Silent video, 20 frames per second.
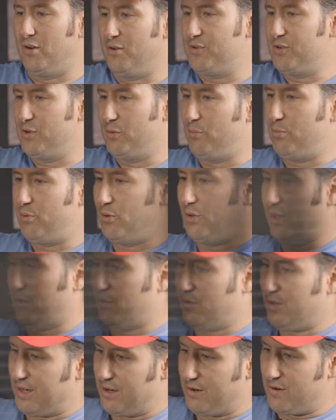also put
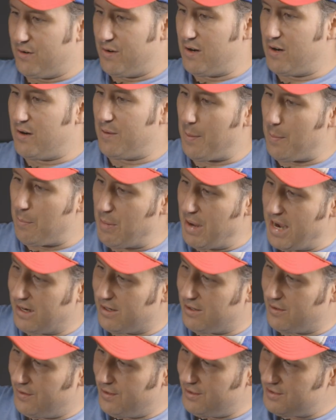it right here on the
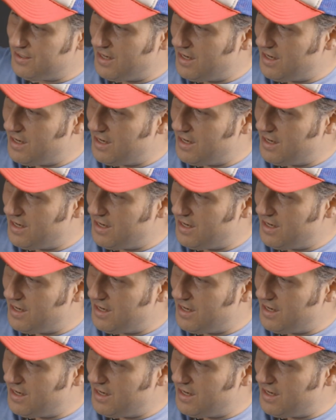back of this